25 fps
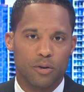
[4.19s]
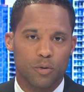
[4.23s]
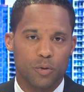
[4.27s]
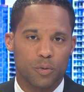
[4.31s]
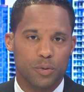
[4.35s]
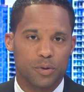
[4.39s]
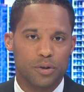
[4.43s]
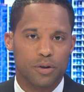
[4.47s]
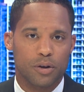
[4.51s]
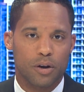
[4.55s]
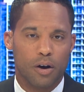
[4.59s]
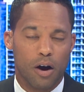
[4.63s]
who
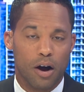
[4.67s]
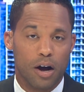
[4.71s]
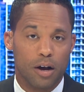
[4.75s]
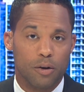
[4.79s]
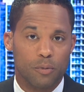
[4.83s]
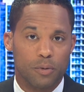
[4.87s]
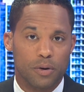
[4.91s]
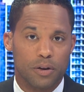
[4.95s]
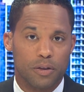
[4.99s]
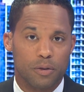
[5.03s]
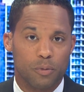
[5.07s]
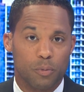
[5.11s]
was
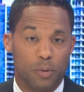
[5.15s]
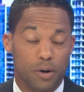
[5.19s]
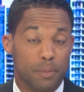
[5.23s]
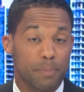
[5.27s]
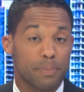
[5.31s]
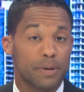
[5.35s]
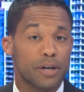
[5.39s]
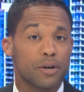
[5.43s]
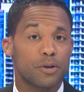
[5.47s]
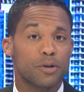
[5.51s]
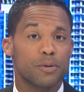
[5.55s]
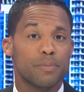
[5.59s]
caught with what
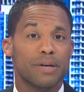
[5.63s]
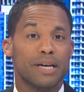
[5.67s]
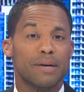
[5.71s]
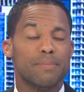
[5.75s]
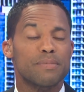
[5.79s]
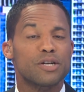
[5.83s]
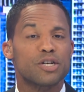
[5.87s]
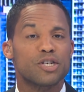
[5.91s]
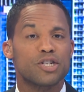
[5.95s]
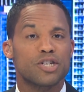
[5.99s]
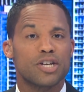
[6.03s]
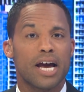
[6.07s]
appeared to be a
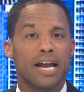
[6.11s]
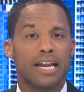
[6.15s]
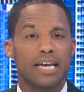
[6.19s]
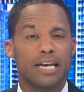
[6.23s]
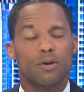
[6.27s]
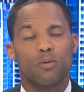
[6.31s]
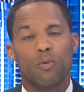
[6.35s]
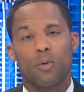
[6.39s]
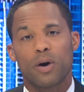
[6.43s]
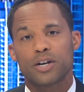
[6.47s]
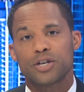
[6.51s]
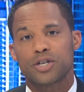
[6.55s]
machete
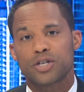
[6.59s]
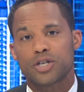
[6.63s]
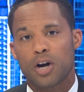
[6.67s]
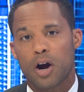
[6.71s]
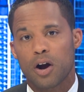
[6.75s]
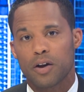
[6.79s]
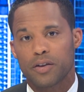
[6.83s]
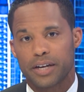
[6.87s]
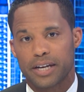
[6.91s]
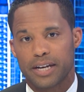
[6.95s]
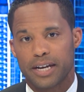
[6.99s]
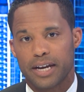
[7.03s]
in West
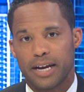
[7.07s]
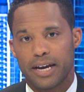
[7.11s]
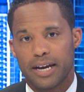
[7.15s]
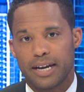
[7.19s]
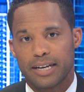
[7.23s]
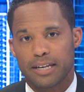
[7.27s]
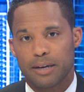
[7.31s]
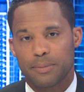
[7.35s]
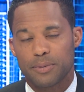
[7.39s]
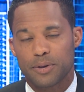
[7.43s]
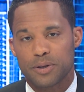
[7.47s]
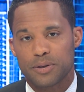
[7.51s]
Charlotte.
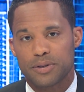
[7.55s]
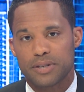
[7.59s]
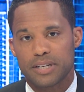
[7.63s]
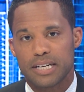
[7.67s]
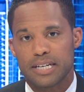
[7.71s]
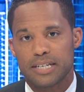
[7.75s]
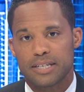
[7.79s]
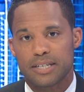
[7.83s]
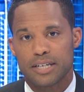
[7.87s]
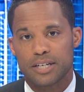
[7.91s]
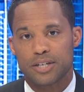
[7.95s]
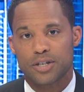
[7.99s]

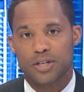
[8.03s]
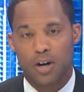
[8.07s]
WCNC